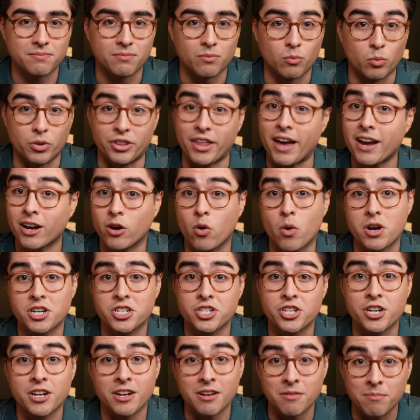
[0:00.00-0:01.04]
With that
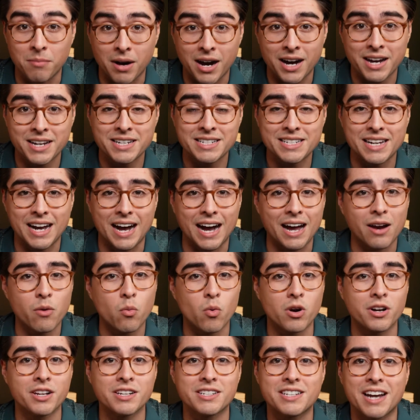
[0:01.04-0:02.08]
question in mind, I
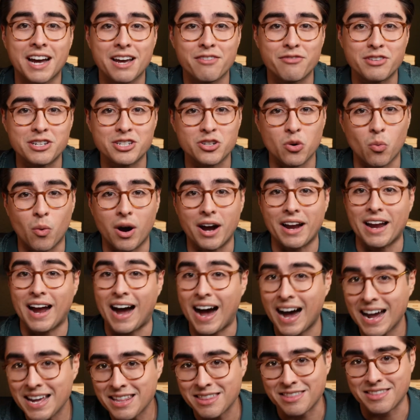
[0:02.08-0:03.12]
want to dive into why
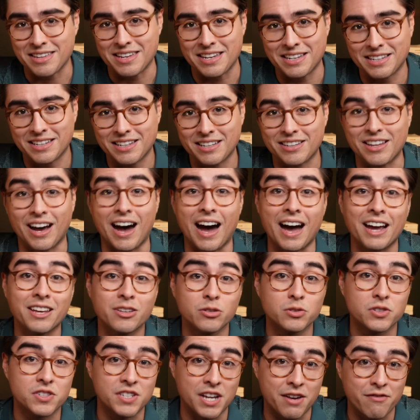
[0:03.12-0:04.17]
I think the high
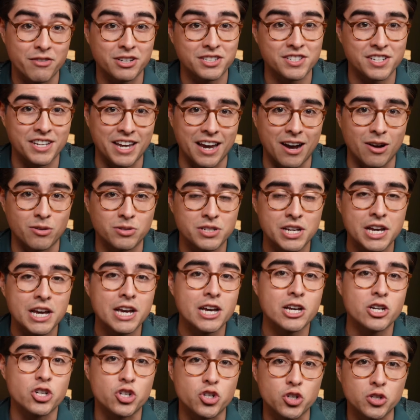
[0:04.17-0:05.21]
yield savings account
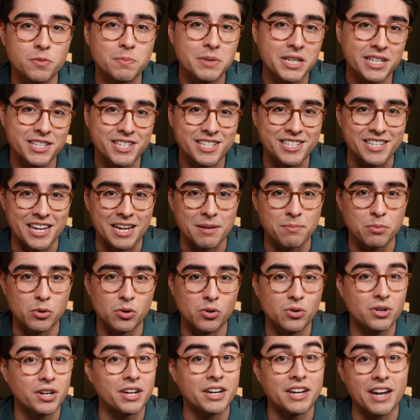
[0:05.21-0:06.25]
should be a
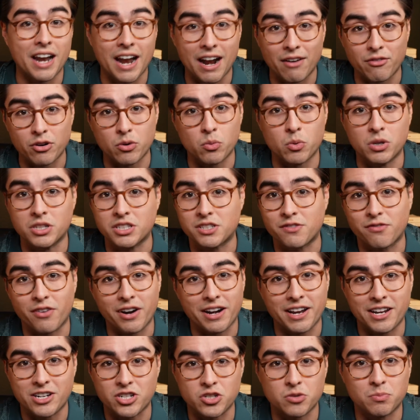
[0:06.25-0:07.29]
staple in everyone's
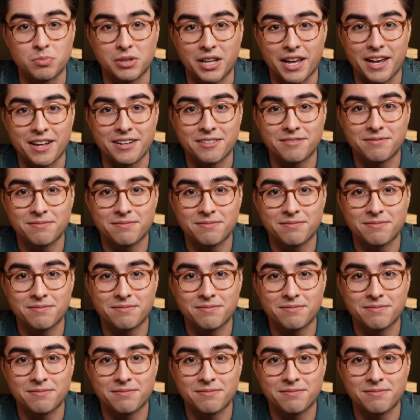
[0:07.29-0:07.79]
financial plan.